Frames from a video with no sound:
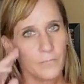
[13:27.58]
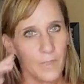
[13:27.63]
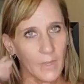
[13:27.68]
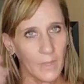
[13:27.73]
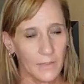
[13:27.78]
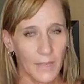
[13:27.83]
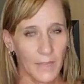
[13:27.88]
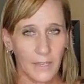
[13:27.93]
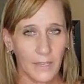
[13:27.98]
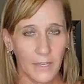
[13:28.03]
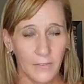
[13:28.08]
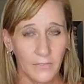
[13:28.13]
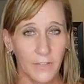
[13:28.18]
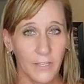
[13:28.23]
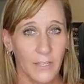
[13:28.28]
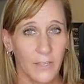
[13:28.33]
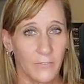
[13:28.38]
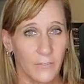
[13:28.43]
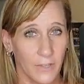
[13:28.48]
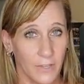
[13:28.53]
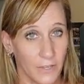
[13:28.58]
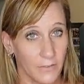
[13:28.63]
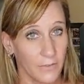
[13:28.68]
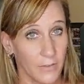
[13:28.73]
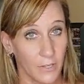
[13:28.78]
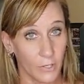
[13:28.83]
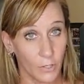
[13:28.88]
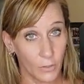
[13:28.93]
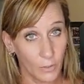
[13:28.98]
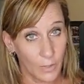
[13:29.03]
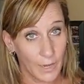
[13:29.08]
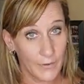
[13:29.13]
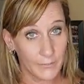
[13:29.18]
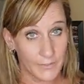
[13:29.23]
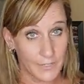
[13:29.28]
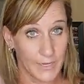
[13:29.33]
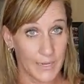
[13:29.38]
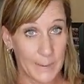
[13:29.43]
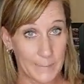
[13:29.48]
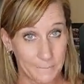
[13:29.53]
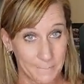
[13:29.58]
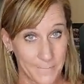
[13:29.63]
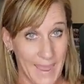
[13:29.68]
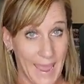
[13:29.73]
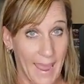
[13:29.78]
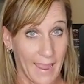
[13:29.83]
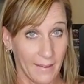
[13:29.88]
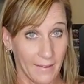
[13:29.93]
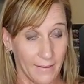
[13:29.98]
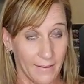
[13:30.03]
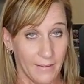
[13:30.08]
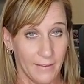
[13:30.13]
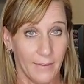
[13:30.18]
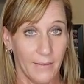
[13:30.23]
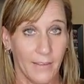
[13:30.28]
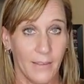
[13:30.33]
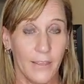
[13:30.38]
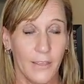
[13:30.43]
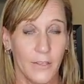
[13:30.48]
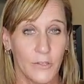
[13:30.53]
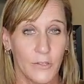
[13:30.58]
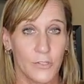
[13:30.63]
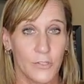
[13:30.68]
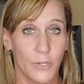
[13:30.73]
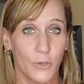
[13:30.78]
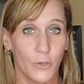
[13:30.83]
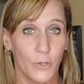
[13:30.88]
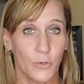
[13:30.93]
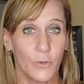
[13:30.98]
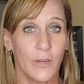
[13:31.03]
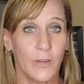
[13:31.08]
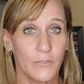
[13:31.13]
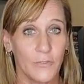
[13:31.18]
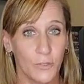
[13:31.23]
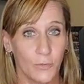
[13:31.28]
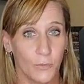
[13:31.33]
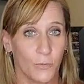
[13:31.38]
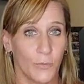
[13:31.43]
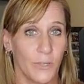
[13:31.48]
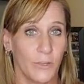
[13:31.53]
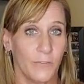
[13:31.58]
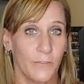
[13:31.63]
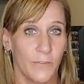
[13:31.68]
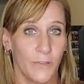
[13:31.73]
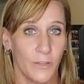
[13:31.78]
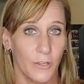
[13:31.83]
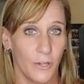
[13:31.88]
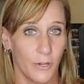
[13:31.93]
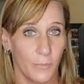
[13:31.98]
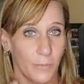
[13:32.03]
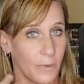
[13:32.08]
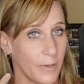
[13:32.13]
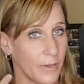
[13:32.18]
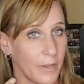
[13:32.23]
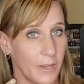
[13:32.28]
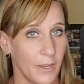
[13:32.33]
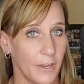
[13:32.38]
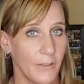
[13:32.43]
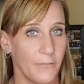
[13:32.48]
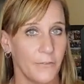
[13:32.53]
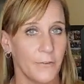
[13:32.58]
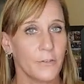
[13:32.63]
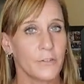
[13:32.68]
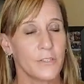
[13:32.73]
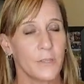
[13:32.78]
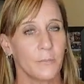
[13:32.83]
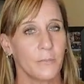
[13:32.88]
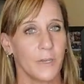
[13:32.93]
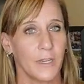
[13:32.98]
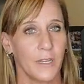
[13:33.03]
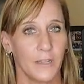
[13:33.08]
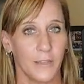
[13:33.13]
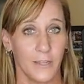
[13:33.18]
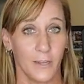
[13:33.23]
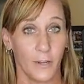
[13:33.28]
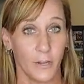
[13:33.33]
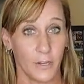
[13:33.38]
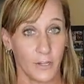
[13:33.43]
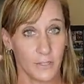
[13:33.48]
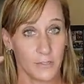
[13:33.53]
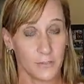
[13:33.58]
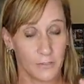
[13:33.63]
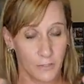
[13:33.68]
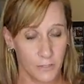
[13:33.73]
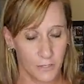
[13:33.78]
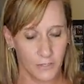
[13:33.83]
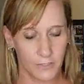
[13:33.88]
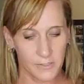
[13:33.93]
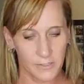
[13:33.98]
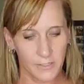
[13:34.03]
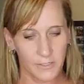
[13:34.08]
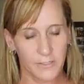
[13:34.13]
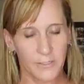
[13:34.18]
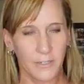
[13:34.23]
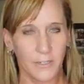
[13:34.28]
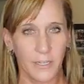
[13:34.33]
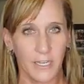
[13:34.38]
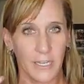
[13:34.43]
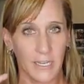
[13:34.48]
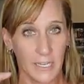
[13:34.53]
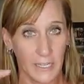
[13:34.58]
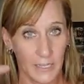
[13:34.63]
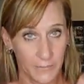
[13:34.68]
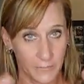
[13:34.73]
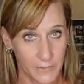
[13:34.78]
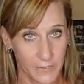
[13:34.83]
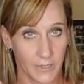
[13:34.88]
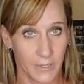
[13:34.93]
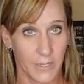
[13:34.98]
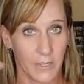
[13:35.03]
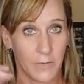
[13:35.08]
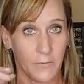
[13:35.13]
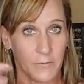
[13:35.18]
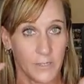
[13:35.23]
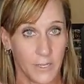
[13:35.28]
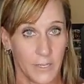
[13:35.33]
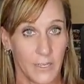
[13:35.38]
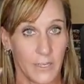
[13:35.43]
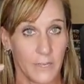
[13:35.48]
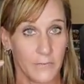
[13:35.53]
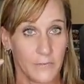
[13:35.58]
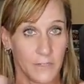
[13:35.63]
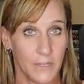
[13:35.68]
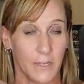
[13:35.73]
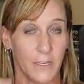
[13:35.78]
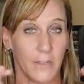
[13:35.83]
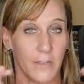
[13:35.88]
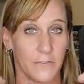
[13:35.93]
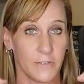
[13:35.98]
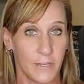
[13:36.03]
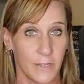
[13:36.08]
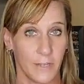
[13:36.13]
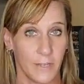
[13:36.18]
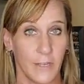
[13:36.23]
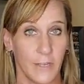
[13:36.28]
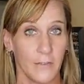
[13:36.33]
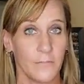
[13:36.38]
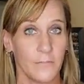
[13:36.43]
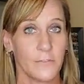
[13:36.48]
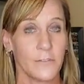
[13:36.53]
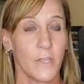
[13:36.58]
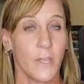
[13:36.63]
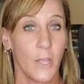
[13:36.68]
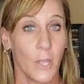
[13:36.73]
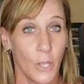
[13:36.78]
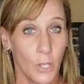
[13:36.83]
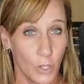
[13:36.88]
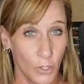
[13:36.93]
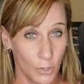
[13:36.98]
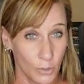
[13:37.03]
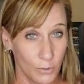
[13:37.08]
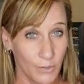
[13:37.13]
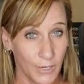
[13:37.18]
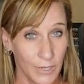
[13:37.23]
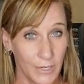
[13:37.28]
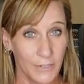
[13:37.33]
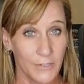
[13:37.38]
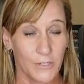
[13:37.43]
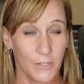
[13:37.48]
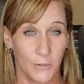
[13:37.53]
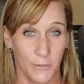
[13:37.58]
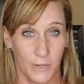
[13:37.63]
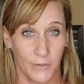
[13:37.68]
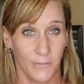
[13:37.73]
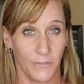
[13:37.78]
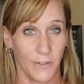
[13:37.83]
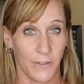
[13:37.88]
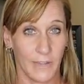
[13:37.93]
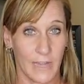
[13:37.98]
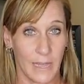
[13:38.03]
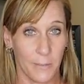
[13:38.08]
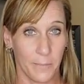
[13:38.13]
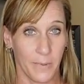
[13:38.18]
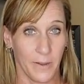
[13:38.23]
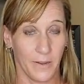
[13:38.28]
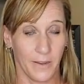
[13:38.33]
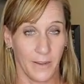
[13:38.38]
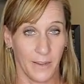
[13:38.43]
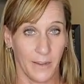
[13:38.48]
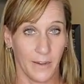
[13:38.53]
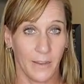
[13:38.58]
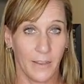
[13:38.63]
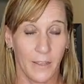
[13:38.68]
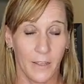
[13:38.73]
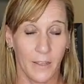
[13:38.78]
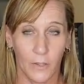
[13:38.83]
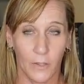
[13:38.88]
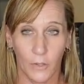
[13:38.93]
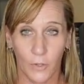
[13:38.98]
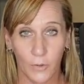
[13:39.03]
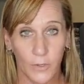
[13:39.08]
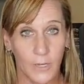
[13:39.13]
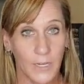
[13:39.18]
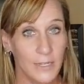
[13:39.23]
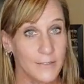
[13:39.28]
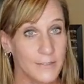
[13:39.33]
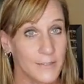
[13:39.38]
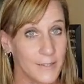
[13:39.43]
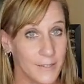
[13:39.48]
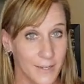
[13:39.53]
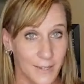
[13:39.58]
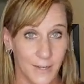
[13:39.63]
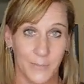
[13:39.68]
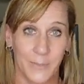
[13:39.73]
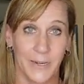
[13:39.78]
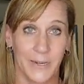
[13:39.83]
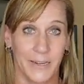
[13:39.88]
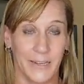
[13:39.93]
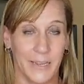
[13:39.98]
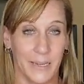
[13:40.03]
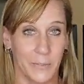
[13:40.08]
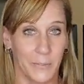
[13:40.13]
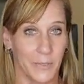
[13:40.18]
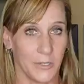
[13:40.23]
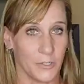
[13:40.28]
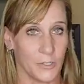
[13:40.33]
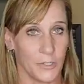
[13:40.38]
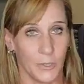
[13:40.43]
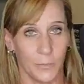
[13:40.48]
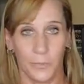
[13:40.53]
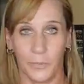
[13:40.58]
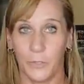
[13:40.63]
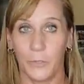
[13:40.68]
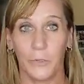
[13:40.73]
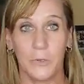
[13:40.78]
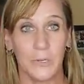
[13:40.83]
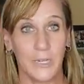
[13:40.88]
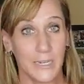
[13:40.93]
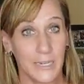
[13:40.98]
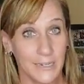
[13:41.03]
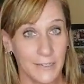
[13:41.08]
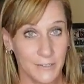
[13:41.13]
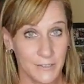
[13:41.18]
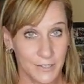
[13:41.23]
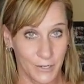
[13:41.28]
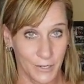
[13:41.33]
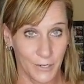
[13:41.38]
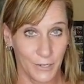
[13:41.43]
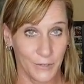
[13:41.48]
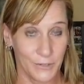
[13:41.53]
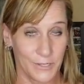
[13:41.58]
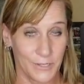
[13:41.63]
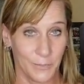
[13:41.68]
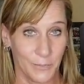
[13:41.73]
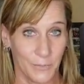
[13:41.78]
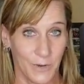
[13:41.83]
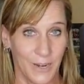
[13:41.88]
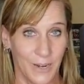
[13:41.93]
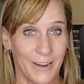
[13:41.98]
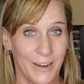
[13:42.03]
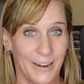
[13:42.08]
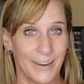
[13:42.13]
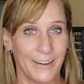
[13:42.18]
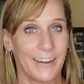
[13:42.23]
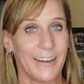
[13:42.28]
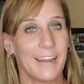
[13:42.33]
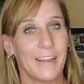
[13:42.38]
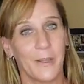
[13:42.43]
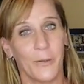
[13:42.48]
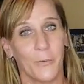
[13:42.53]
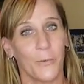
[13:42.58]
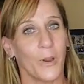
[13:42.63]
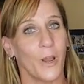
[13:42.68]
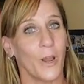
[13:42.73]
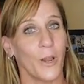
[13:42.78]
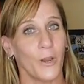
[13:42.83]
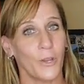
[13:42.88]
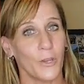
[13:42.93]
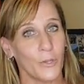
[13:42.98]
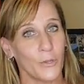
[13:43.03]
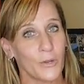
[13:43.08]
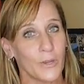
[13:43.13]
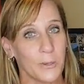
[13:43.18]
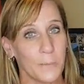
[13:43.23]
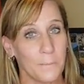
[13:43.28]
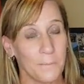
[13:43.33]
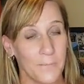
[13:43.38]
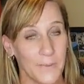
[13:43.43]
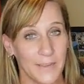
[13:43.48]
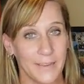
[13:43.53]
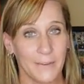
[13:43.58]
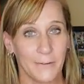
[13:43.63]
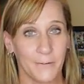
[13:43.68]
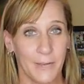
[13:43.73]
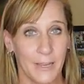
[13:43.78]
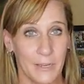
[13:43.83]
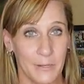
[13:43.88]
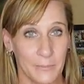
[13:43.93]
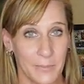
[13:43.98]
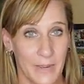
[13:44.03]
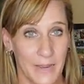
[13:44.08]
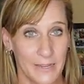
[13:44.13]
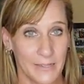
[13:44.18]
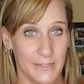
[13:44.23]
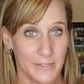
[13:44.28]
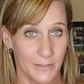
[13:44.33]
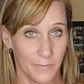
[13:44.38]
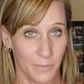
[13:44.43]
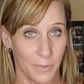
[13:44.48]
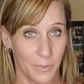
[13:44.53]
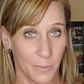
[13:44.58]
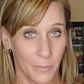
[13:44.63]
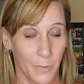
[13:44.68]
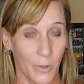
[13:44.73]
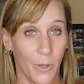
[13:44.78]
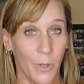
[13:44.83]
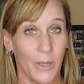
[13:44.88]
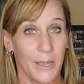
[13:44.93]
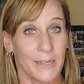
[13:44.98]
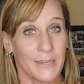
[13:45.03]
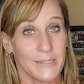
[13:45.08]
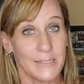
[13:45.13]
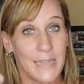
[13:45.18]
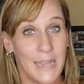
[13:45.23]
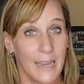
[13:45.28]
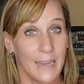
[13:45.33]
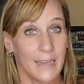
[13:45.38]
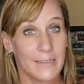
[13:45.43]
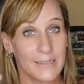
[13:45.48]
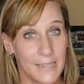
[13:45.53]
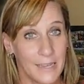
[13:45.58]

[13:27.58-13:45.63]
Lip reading: that giving, you have to get back. So you have to refill your bucket. If you're somebody that consistently gives and gives and gives and gives and gives, you need to refill that bucket. You need to come on a camping trip. You need to go somewhere where you can be around positive people and take,